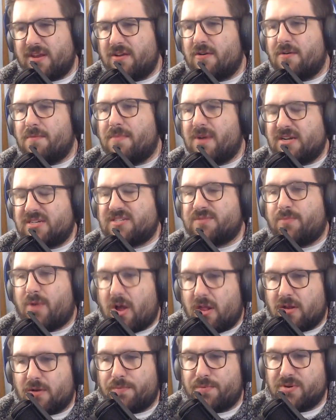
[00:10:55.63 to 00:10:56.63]
are a much
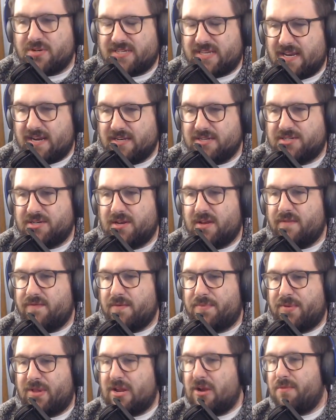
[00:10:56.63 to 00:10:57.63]
smaller percentage of the
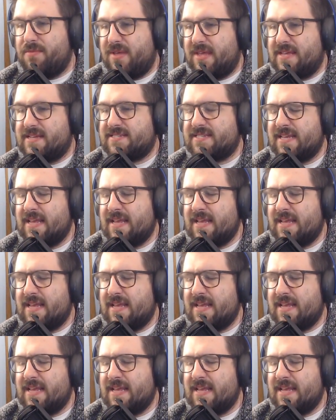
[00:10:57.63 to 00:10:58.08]
player base.